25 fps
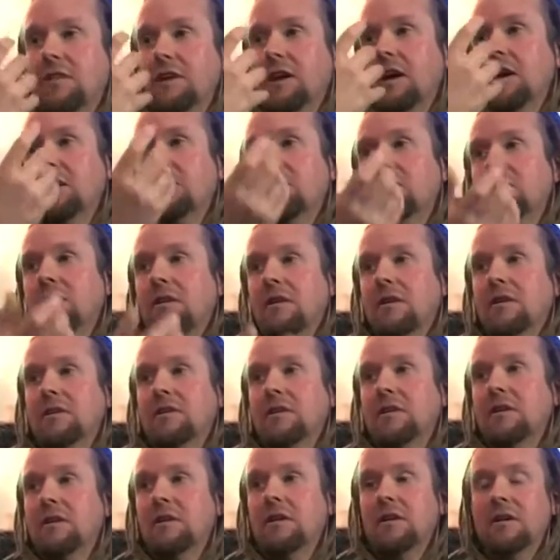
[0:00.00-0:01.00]
to the
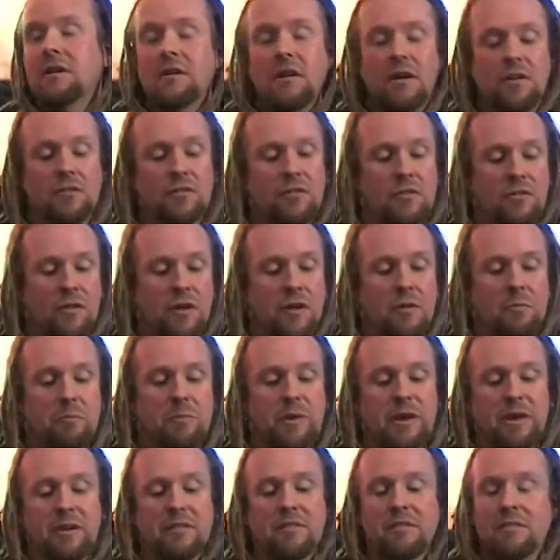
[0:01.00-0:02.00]
underside, loads of
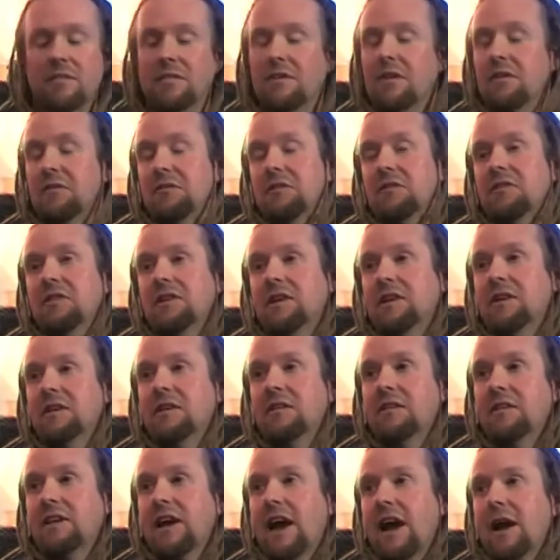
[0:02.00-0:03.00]
like big, obviously
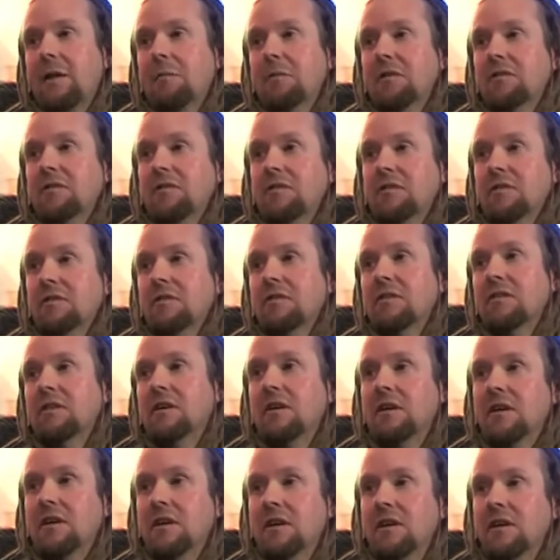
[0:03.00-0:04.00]
cameras and
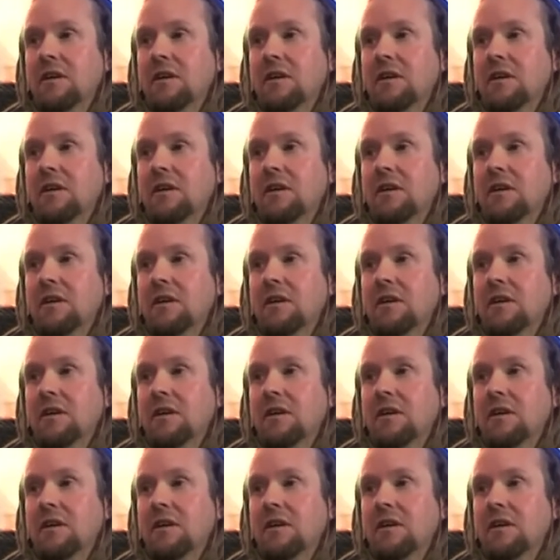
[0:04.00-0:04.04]
right.